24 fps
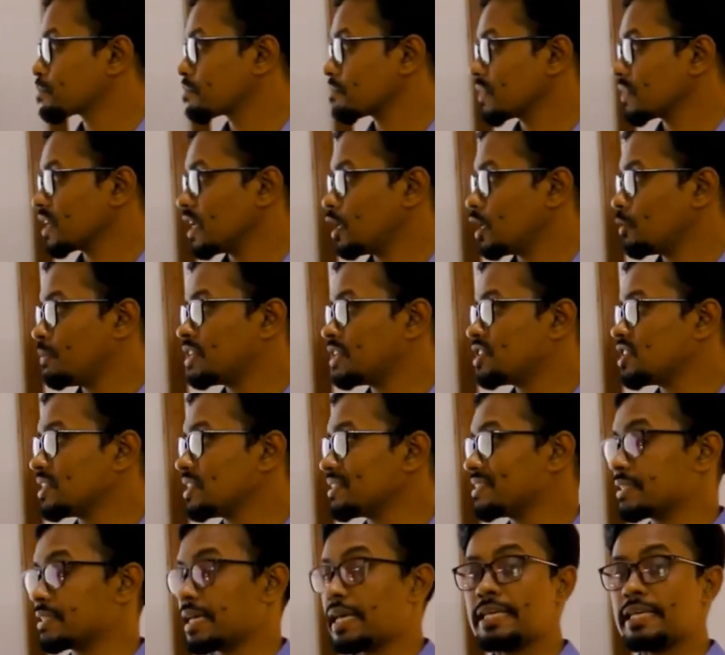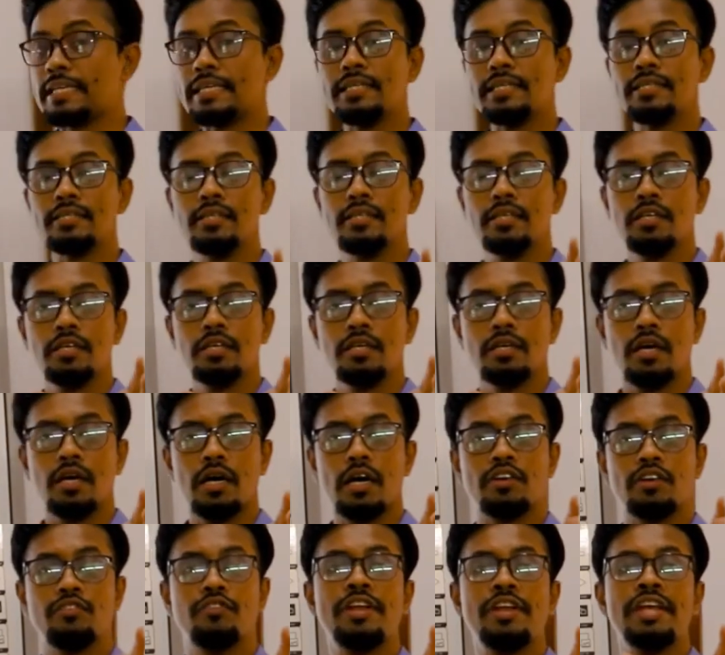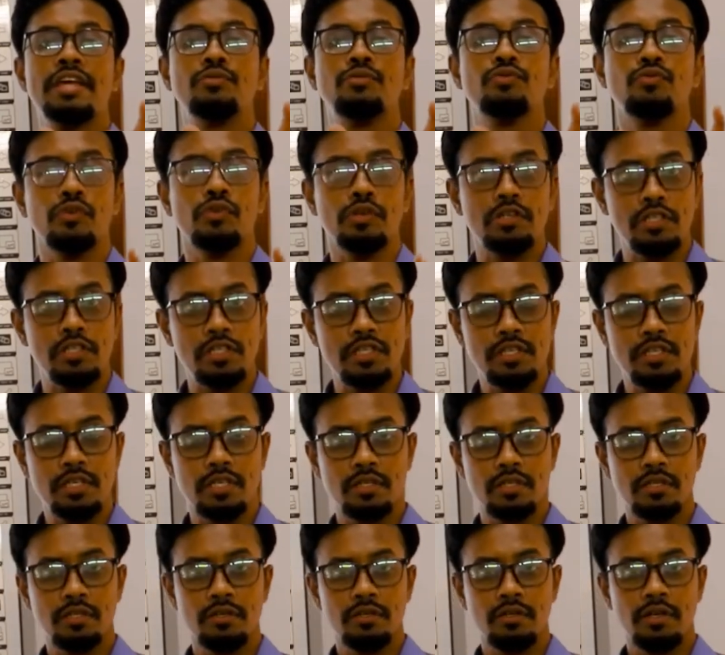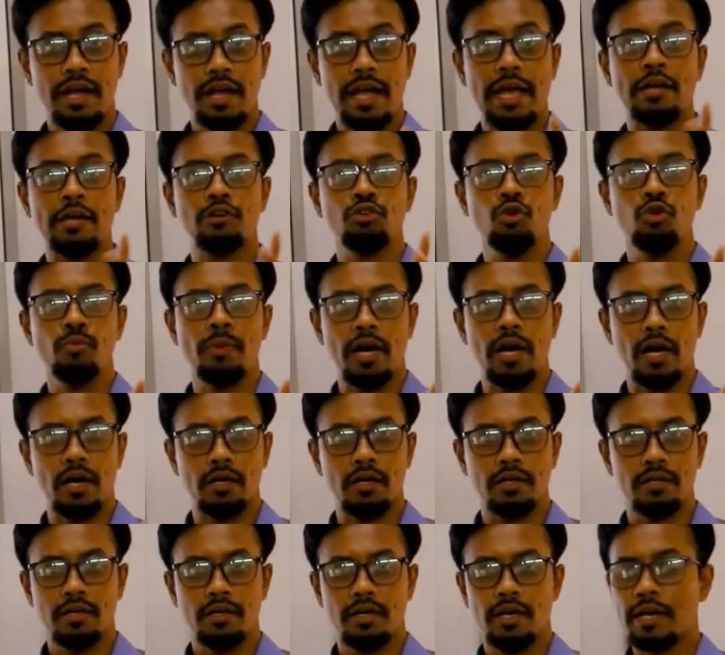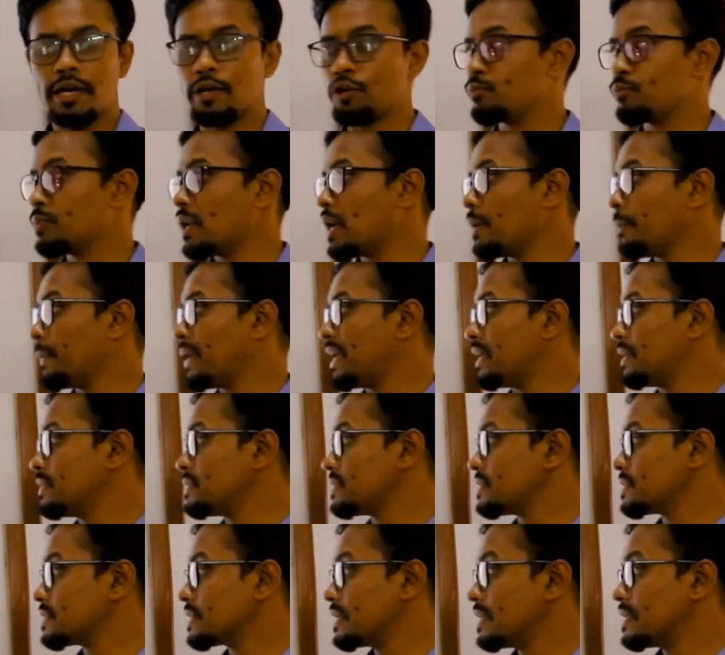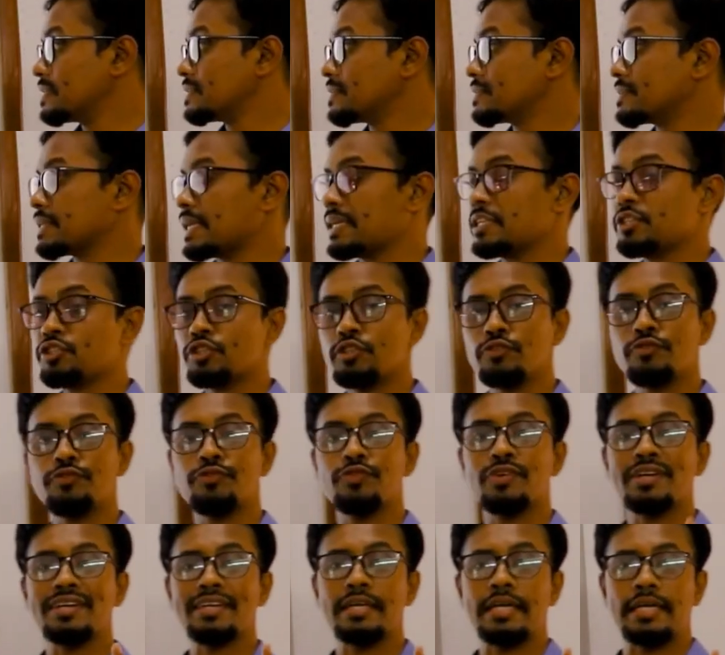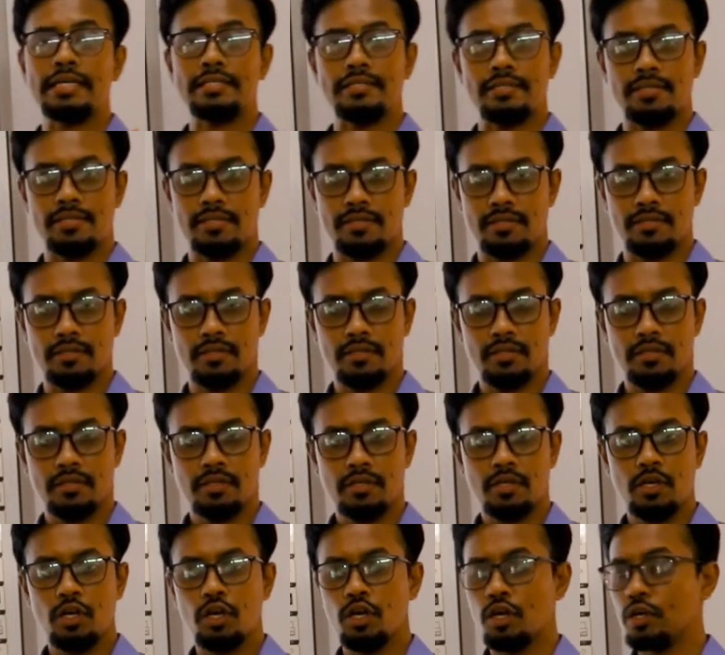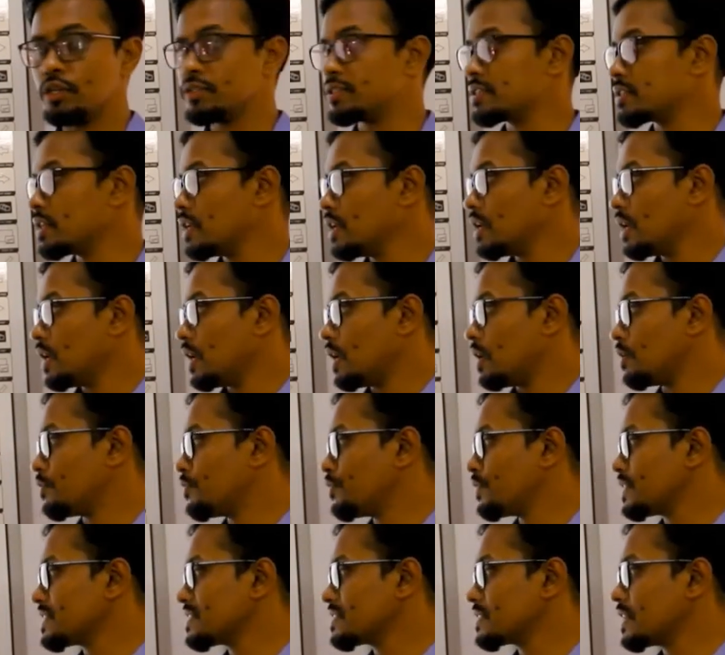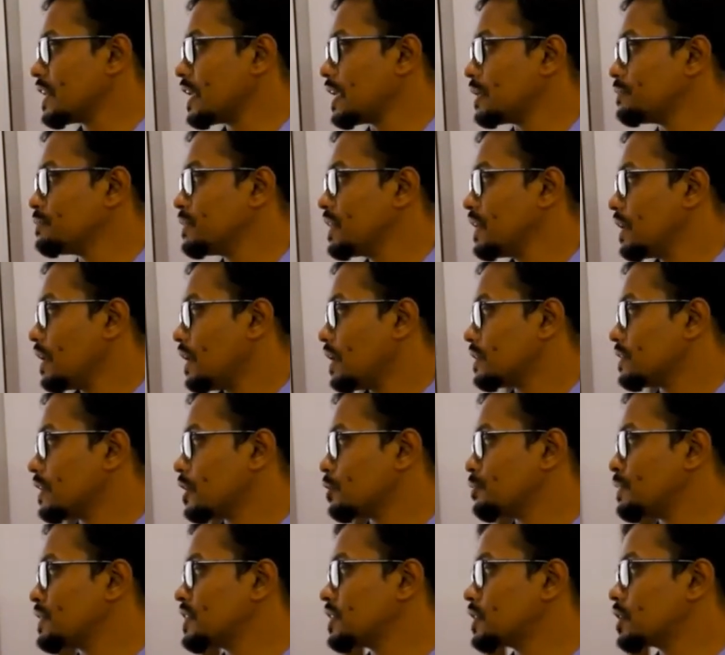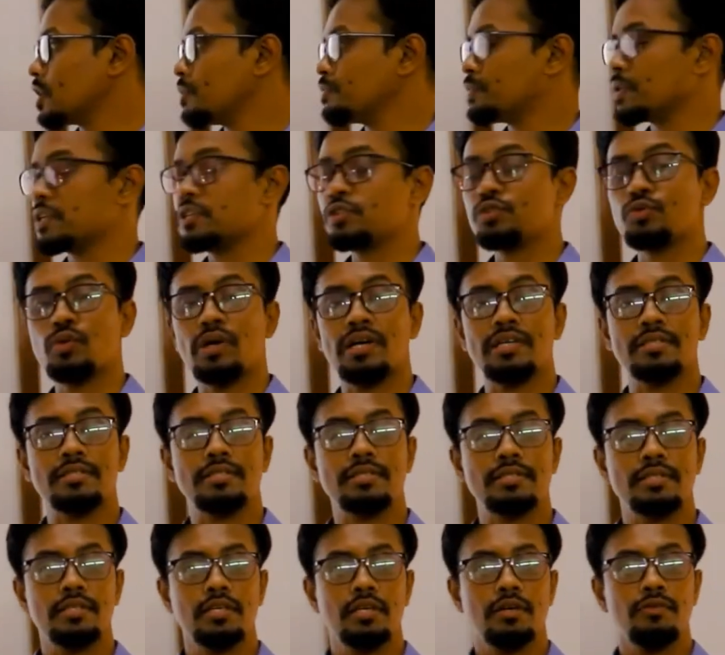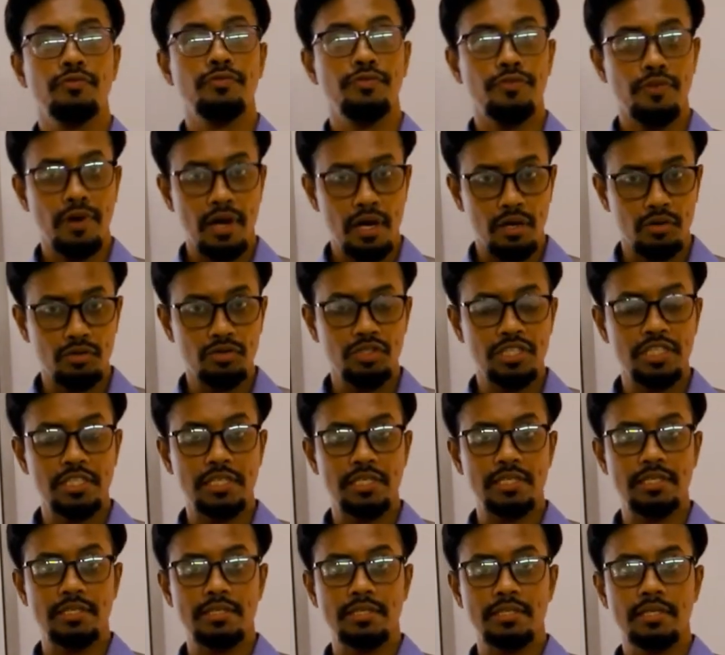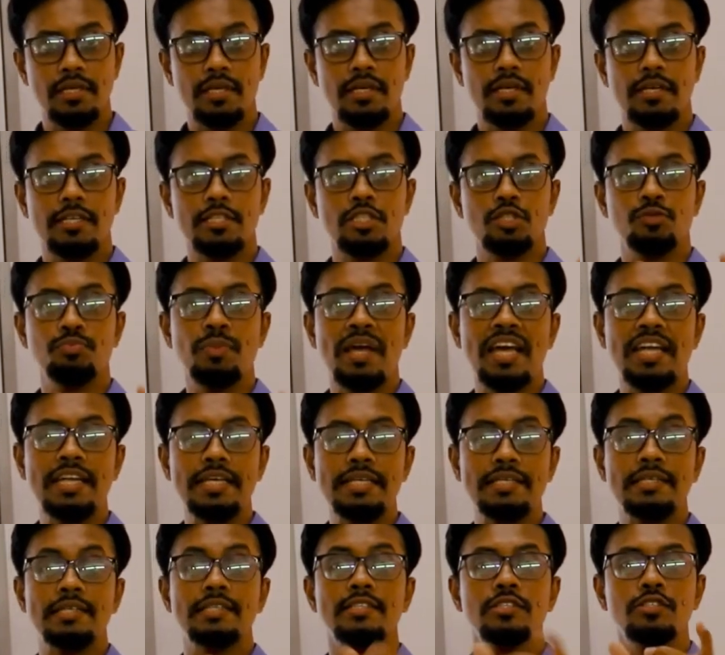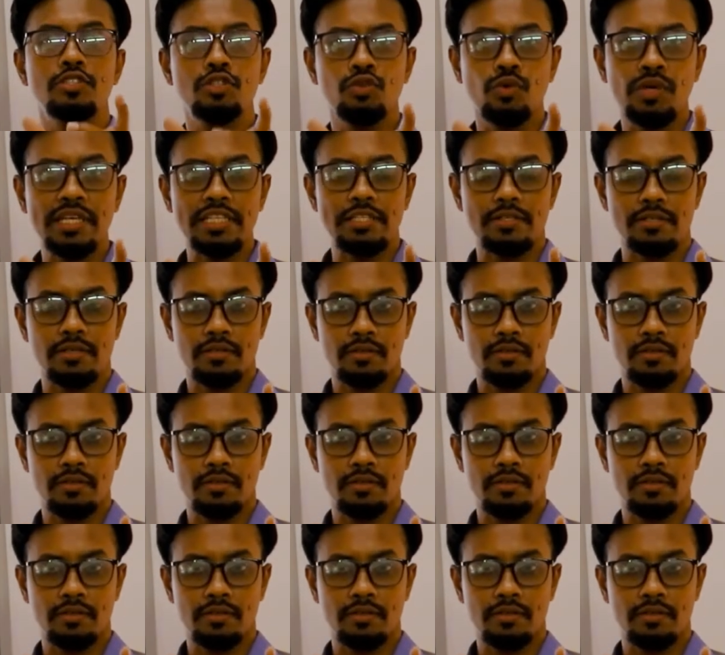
Aromatic is taken a Greek word aroma. Aroma means scent or fragrance, cause first time the aromatic compounds was found, it is smelling sweet.